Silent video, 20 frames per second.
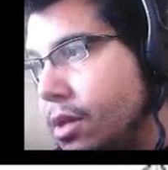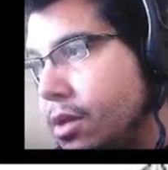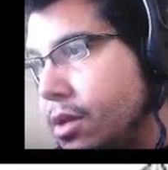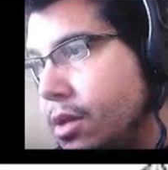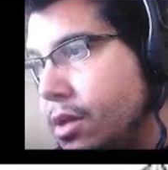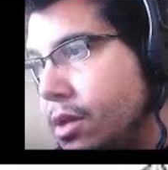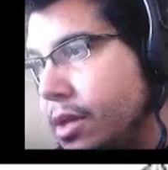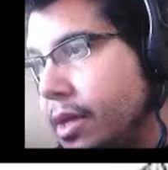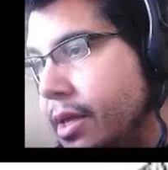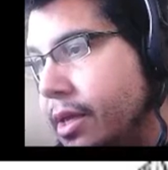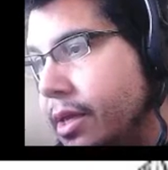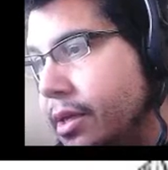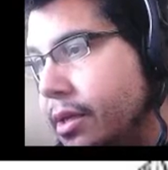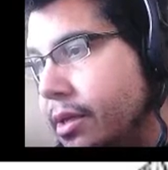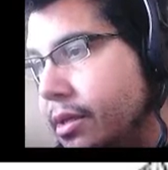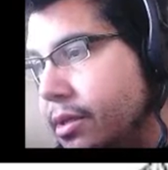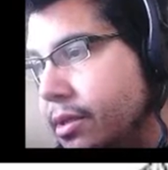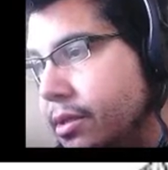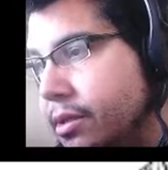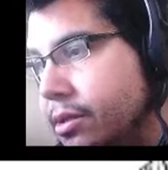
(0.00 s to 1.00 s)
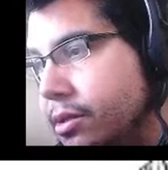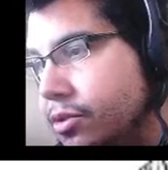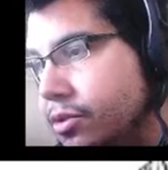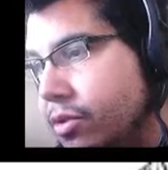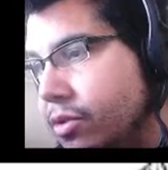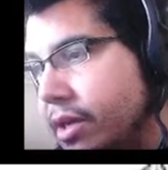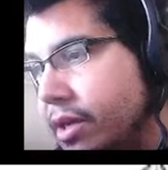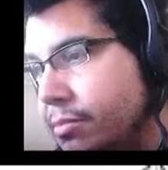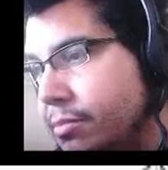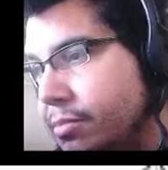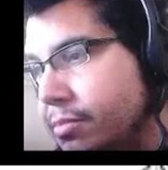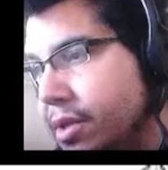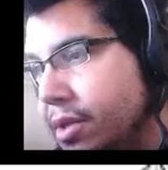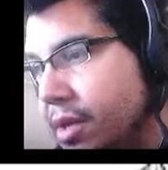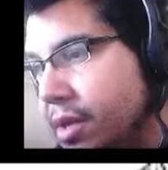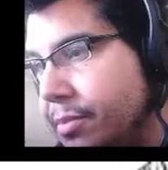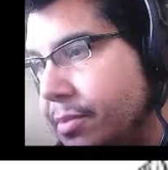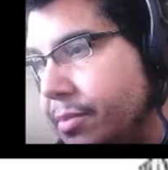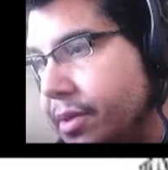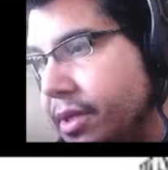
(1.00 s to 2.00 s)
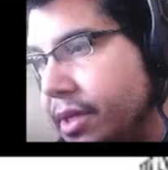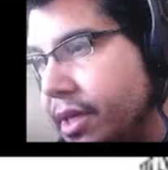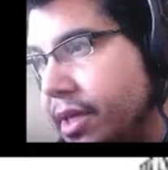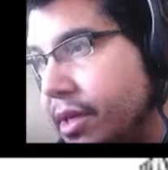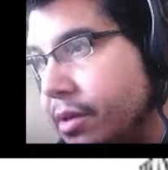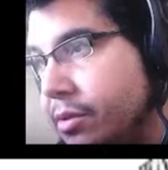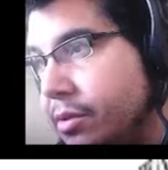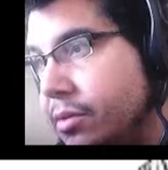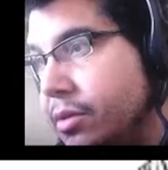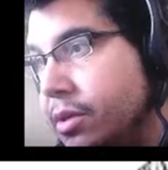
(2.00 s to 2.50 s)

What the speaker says: and try to plop it down